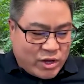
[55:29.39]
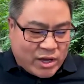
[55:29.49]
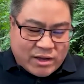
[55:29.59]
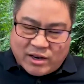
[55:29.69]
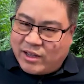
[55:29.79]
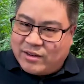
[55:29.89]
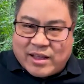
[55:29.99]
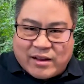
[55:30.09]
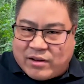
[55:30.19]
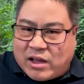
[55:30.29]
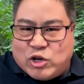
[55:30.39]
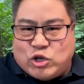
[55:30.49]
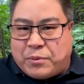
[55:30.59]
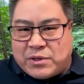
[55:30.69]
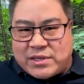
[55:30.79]
Yeah, and
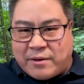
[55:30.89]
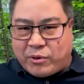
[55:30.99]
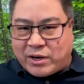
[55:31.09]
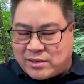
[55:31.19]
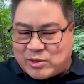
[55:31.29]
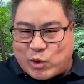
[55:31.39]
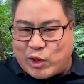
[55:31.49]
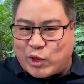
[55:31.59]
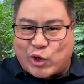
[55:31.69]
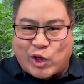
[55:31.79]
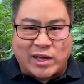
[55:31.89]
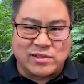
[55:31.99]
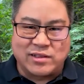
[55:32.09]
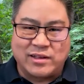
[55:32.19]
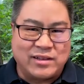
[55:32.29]
100% Preston's one of the good guys.
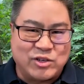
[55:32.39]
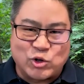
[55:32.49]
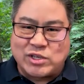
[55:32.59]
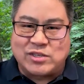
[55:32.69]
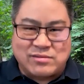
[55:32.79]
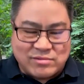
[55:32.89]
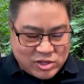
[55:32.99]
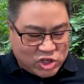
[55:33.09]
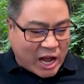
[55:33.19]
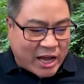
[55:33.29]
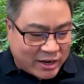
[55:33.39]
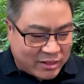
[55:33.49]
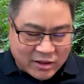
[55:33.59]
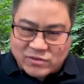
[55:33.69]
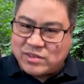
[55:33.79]
He enjoys chatting,
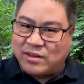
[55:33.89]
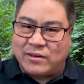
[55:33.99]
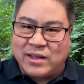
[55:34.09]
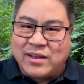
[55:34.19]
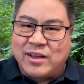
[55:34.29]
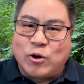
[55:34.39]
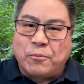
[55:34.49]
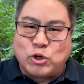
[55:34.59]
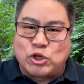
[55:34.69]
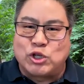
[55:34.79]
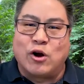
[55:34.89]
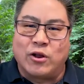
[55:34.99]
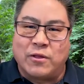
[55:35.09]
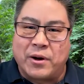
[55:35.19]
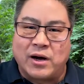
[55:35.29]
loves to, push the art
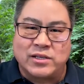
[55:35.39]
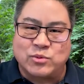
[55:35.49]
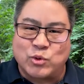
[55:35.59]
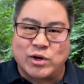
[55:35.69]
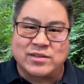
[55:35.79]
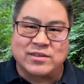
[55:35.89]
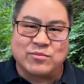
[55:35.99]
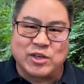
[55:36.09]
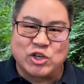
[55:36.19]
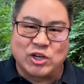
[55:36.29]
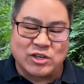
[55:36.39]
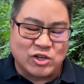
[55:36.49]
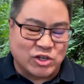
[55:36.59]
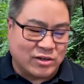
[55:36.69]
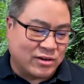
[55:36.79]
of the possible, wants to make
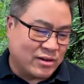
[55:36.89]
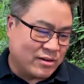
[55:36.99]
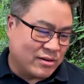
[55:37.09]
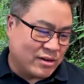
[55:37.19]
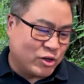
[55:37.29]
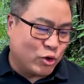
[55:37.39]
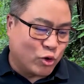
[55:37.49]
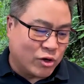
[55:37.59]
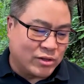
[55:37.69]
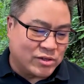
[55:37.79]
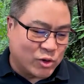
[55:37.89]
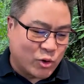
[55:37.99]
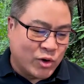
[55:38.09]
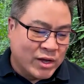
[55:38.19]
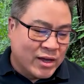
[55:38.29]
change and do good.
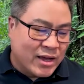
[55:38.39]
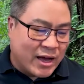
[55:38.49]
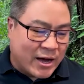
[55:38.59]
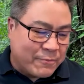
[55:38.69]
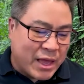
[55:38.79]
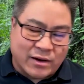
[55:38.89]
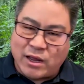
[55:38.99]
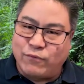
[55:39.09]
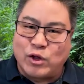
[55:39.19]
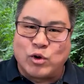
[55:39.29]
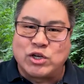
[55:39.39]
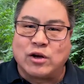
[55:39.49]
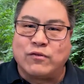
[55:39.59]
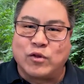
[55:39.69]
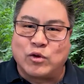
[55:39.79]
So, yeah, definitely reach
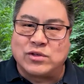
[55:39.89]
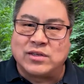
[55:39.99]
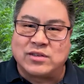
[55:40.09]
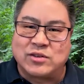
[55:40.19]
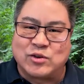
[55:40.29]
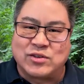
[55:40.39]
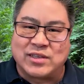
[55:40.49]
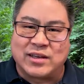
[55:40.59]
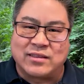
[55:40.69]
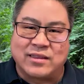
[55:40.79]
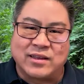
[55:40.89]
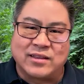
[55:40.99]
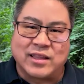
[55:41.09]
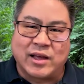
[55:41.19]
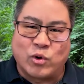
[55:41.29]
out for those listeners that
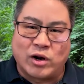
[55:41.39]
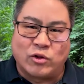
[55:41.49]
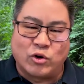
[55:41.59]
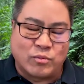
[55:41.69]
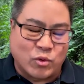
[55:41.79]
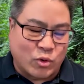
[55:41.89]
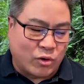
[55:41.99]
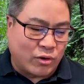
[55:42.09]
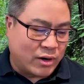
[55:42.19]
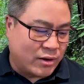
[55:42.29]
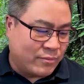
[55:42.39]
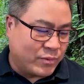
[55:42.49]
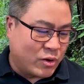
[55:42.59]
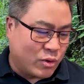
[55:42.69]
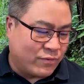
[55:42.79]
want to learn more
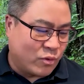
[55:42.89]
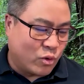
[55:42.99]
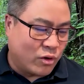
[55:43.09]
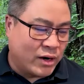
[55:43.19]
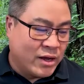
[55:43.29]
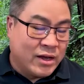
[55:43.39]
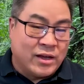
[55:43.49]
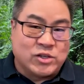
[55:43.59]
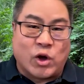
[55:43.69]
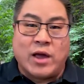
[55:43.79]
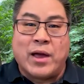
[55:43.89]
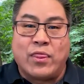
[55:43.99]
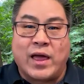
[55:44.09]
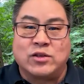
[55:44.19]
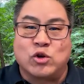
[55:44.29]
going forward. So, hey, man,
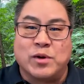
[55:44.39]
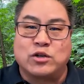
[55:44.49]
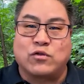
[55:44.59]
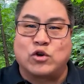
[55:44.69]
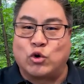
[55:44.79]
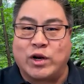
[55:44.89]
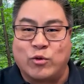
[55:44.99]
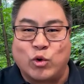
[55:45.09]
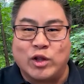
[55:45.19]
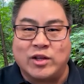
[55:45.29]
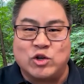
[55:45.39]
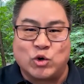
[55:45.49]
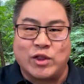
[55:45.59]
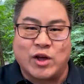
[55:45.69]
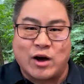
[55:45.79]
thanks so much for joining. Really
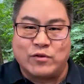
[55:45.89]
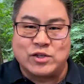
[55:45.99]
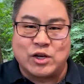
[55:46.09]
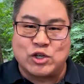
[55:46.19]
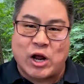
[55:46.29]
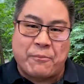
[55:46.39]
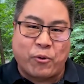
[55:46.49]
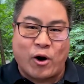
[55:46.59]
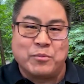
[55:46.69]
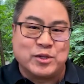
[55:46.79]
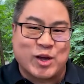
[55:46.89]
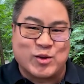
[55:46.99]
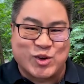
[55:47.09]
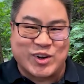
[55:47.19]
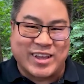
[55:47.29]
enjoyed the conversation. I promised I
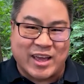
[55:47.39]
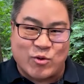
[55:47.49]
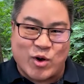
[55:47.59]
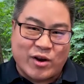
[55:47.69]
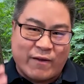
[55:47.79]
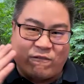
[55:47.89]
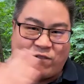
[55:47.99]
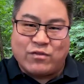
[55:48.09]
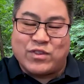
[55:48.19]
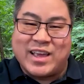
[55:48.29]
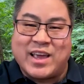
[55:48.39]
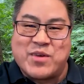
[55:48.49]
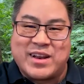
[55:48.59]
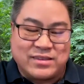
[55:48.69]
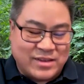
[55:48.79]
was going to get you out in 58
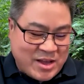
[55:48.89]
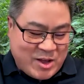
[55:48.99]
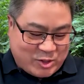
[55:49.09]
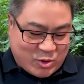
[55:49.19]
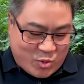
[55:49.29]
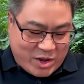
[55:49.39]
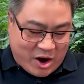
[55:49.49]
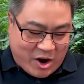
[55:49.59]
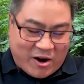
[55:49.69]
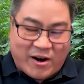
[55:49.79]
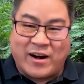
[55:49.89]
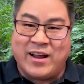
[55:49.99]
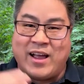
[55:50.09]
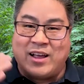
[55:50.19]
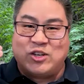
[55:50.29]
minutes. So we are
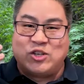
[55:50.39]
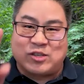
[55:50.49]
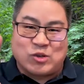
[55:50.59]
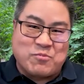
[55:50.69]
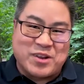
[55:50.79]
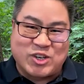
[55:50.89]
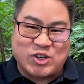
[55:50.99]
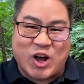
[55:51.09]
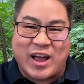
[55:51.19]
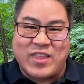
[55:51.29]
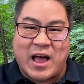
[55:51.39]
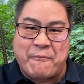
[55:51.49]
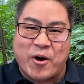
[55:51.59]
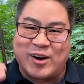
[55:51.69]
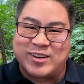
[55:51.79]
just 2 minutes shy of that
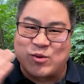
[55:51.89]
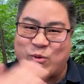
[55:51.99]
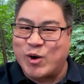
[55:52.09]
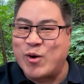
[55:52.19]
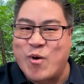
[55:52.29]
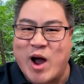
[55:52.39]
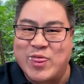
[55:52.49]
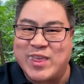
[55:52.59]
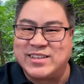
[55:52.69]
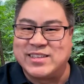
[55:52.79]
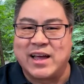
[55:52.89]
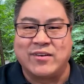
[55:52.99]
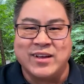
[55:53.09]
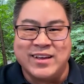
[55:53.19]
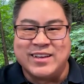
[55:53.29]
mark. So we're going to wind things
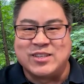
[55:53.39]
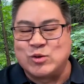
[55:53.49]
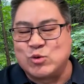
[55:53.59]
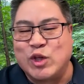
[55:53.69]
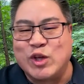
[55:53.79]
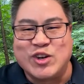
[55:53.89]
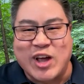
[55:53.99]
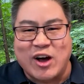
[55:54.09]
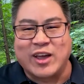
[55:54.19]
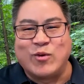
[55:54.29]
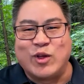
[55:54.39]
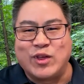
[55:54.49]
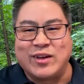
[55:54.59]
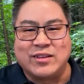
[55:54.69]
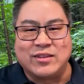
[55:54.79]
down. So it was really good talking with
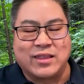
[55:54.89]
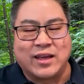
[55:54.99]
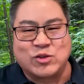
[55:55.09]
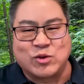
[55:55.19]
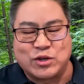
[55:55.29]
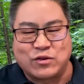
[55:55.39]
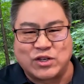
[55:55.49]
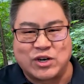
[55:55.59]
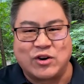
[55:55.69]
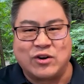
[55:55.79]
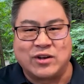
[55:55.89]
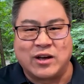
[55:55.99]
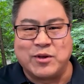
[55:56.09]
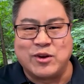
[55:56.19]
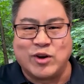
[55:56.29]
you. Thanks so much for sharing your
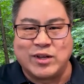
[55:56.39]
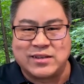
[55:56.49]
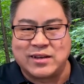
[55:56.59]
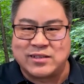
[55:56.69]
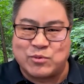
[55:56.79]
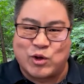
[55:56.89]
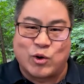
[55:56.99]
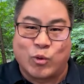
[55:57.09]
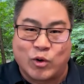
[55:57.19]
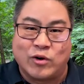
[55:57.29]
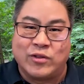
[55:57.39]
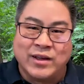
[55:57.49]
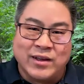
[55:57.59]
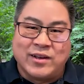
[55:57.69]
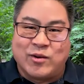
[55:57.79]
time and your insights about your world
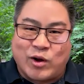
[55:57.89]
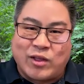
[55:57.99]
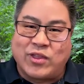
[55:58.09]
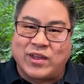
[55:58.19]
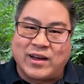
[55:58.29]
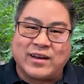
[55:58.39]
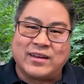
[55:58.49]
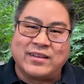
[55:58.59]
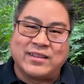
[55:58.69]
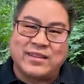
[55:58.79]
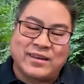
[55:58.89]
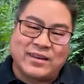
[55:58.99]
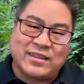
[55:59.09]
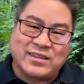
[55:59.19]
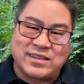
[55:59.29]
with
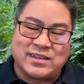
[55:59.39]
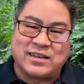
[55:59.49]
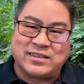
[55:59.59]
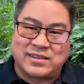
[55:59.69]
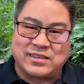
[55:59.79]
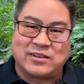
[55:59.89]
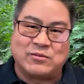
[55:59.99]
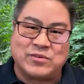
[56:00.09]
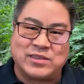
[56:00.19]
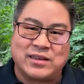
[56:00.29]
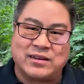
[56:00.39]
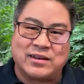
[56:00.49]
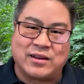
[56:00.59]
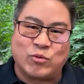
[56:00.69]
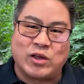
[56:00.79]
the CTL systems
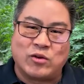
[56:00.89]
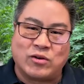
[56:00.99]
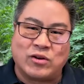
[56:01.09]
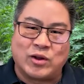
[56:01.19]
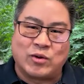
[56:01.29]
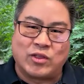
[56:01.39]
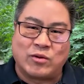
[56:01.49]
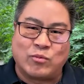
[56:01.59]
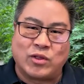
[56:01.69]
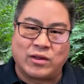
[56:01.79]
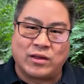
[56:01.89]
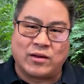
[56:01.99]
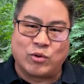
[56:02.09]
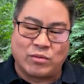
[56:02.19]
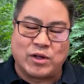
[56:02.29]
and what you're doing with them with
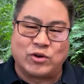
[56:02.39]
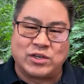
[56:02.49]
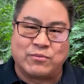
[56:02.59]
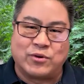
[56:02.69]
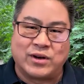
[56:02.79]
Miller Timber.